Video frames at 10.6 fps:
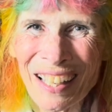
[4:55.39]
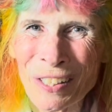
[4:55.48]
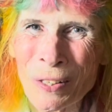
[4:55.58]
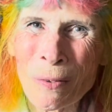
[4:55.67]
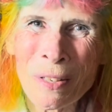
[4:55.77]

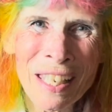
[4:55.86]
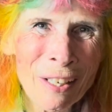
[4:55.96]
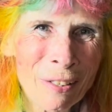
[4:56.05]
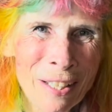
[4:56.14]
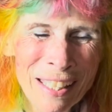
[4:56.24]
so
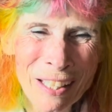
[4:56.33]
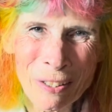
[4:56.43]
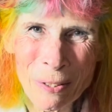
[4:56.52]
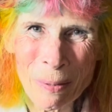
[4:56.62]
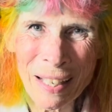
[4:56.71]
near and dear
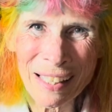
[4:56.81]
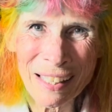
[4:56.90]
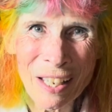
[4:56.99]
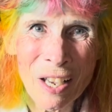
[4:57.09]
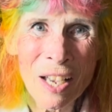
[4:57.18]
to us,
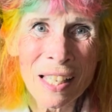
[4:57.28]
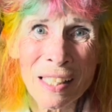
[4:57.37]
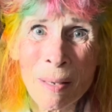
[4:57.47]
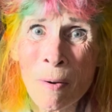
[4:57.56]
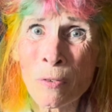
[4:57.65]

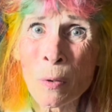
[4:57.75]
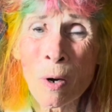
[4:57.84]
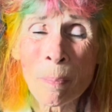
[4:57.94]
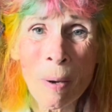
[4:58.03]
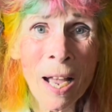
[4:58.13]
some of you
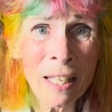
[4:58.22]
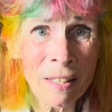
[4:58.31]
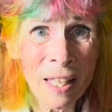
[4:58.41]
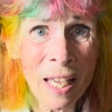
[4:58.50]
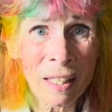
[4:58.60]
are buying
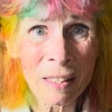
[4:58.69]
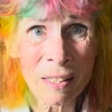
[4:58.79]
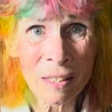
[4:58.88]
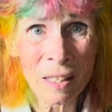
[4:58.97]
things